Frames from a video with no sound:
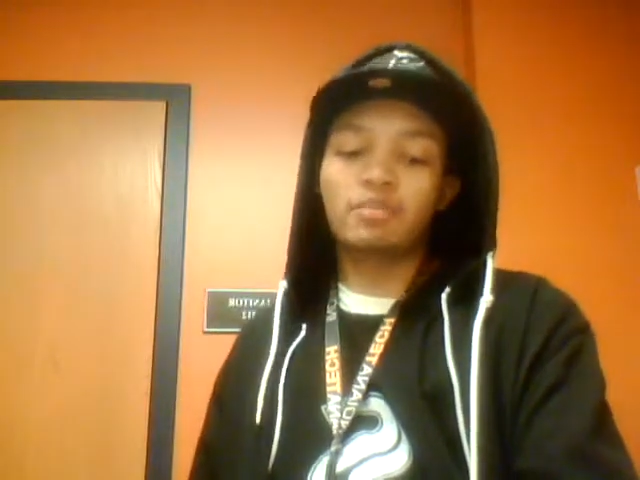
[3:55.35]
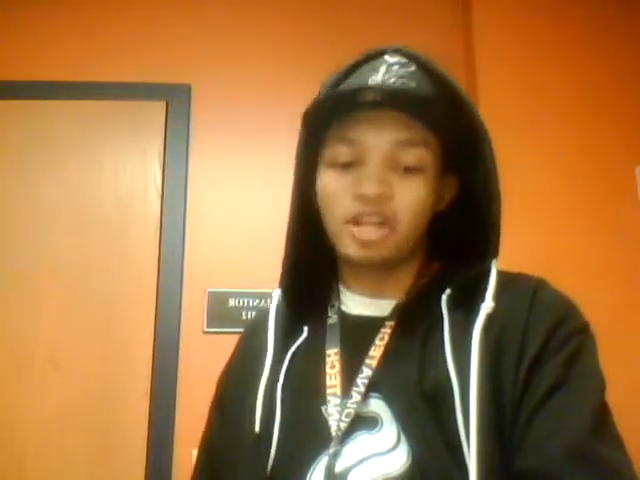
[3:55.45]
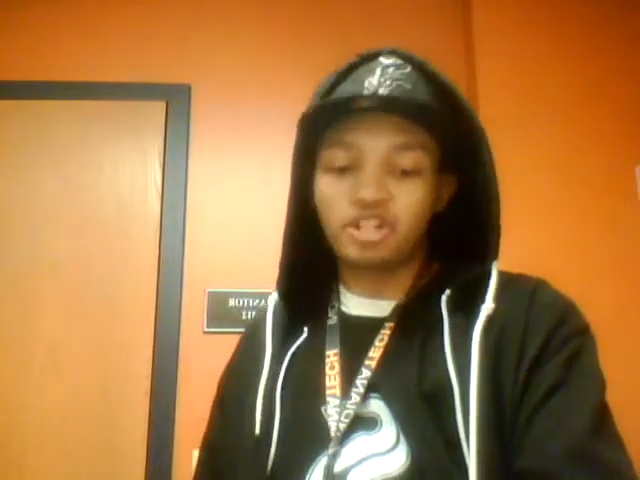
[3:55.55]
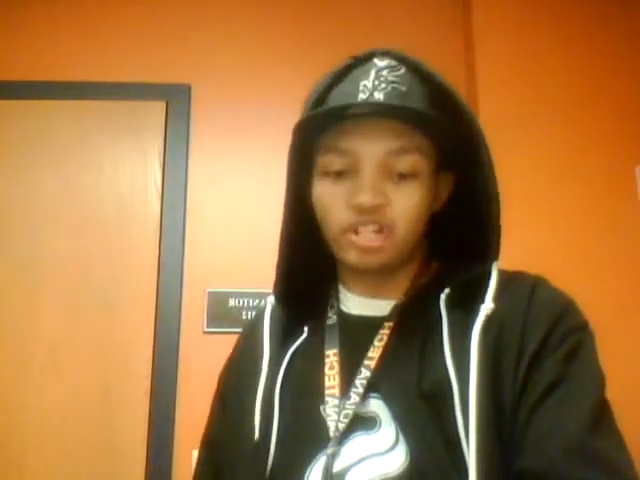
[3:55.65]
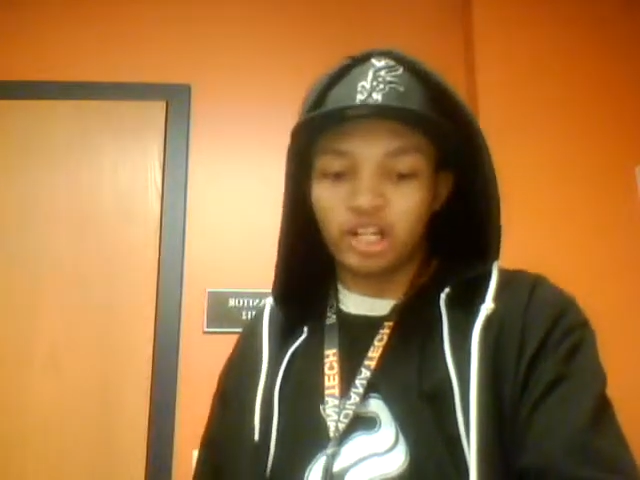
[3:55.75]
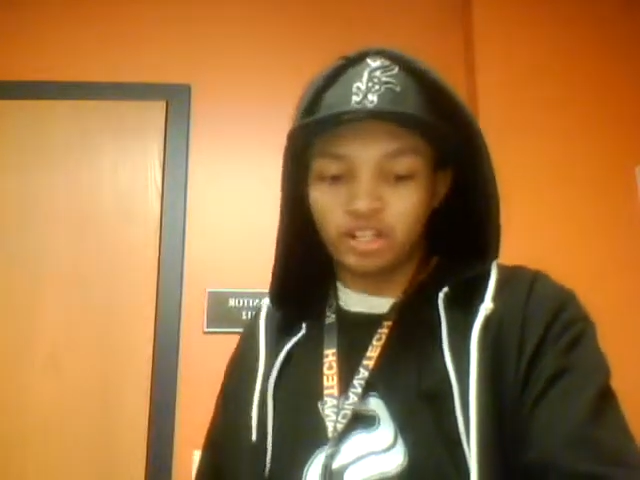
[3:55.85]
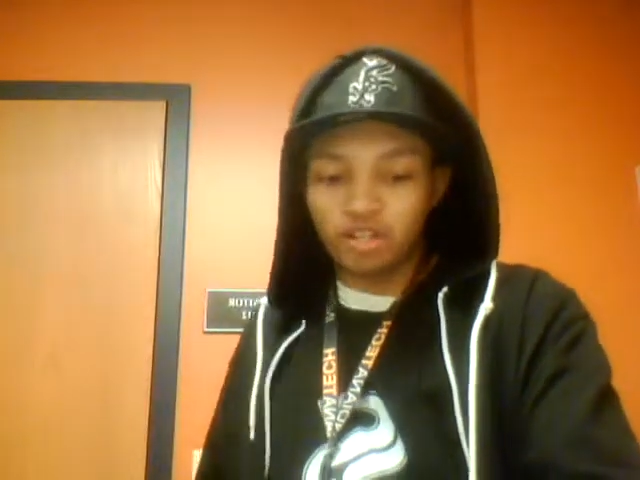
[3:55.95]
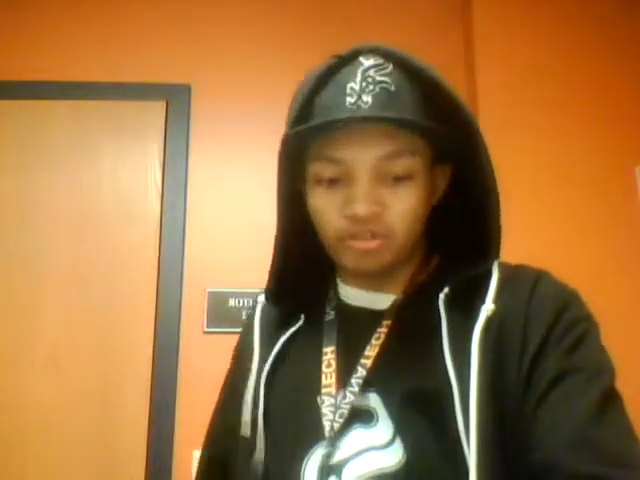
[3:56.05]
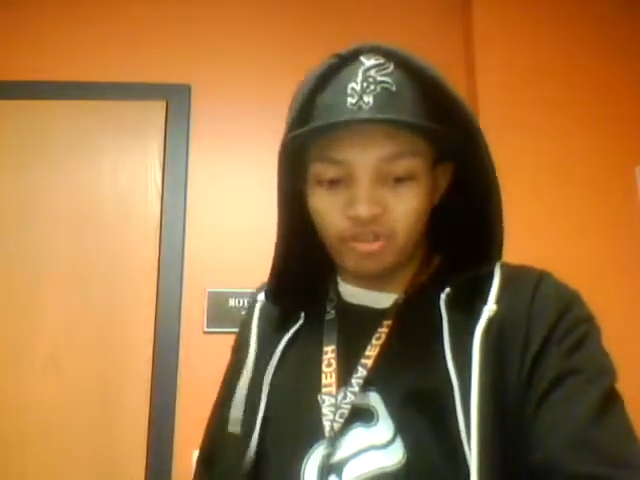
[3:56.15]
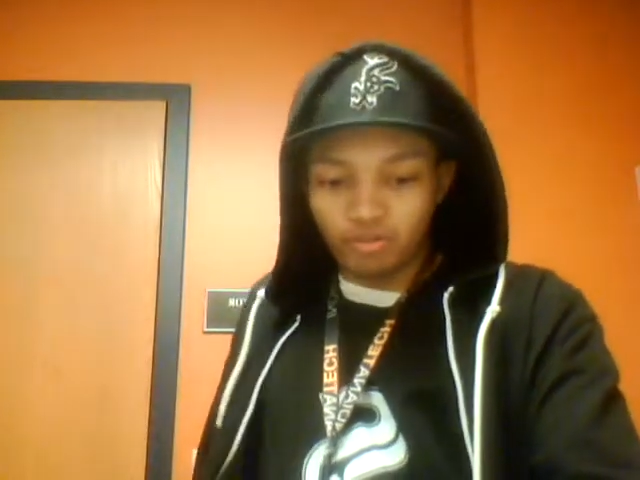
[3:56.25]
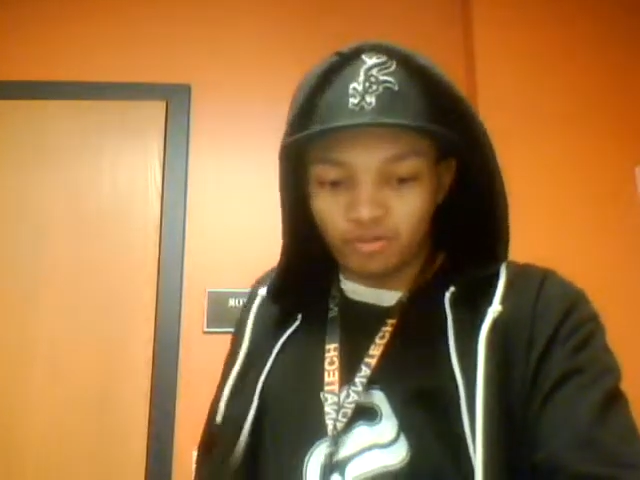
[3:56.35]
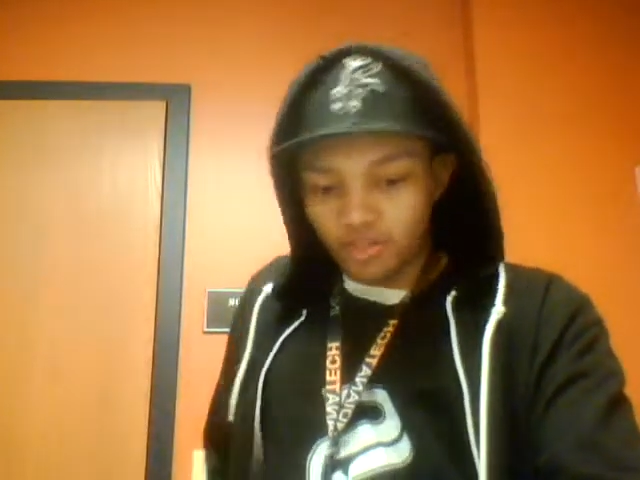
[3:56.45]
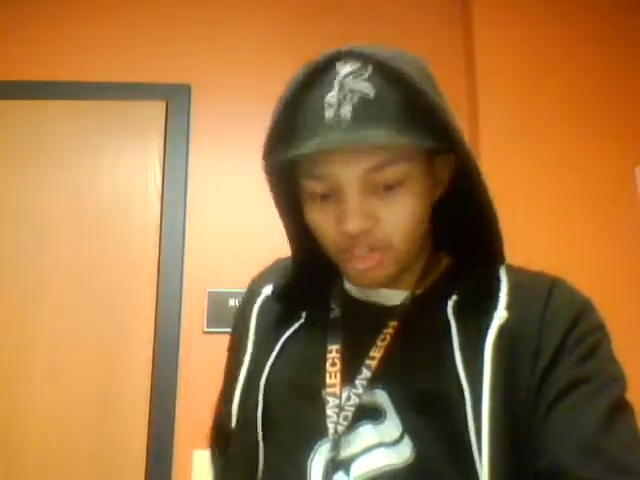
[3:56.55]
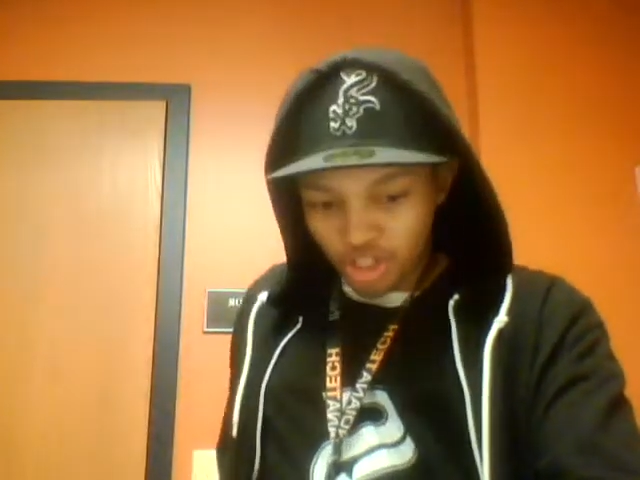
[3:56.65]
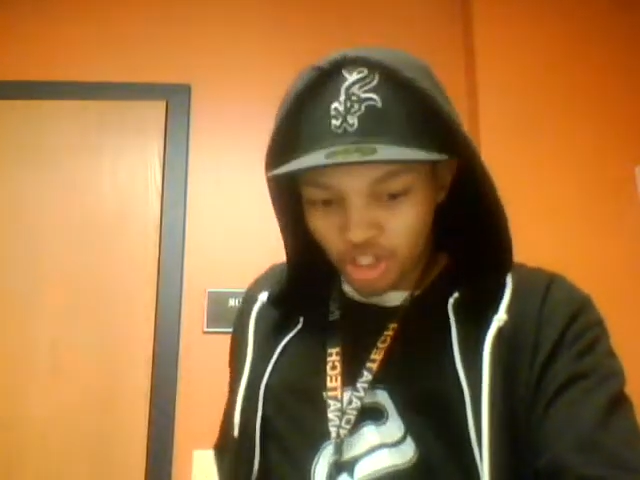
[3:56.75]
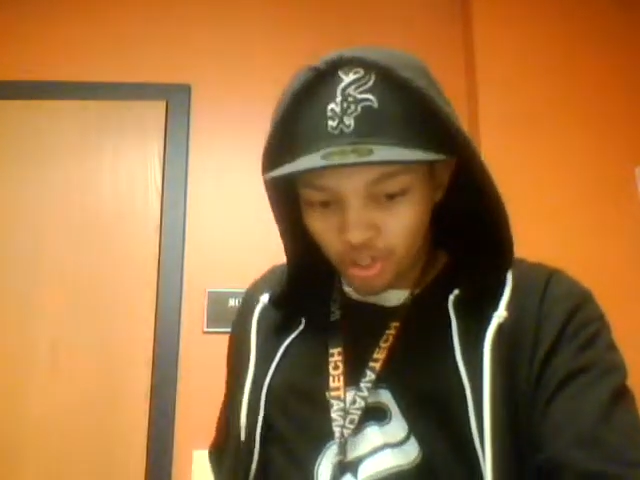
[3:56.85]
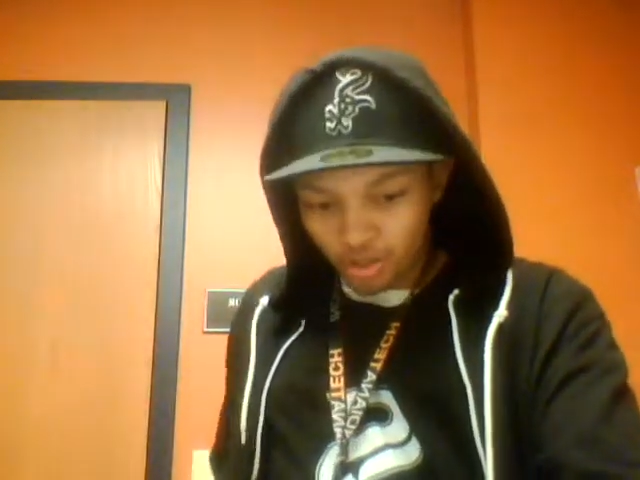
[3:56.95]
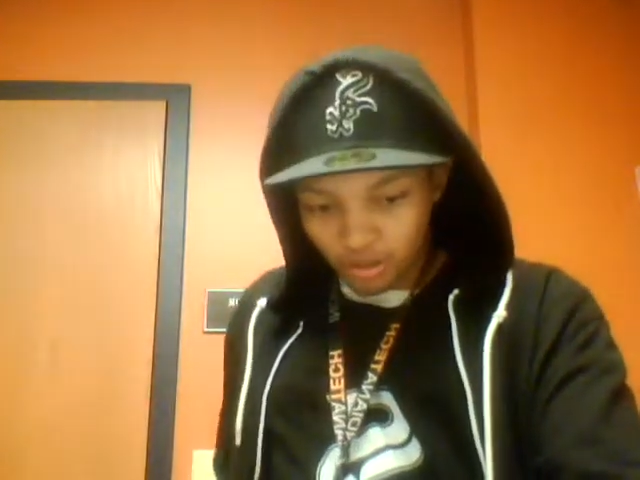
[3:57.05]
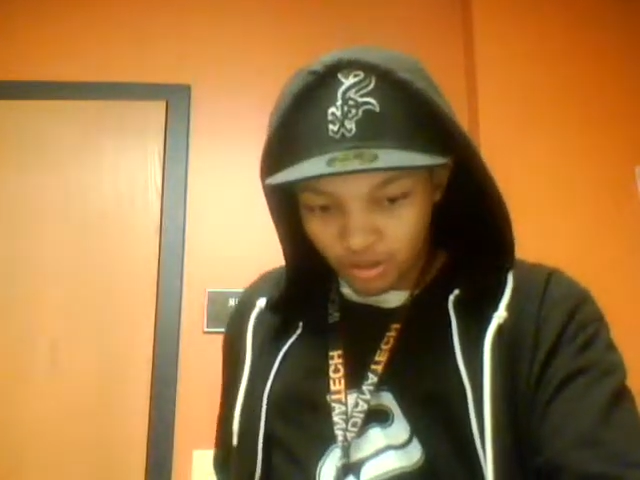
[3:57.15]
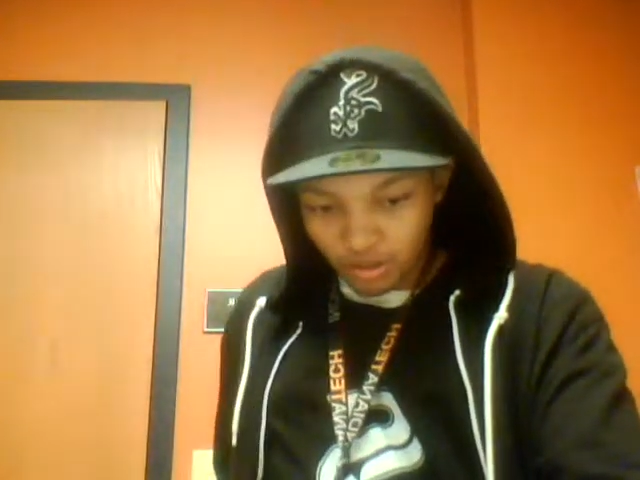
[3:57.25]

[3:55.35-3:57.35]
match like usual from the Shield.